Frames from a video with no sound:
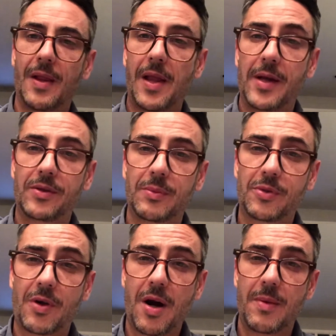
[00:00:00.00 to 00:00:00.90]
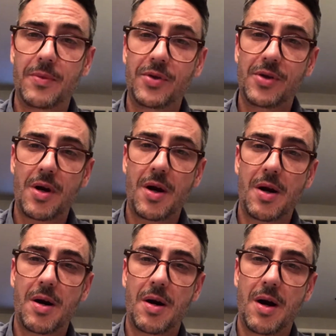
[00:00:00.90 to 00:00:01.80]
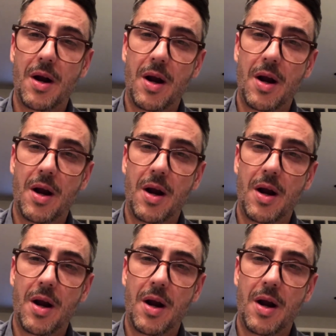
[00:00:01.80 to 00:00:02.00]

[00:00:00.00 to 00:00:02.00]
Like, subscribe, share.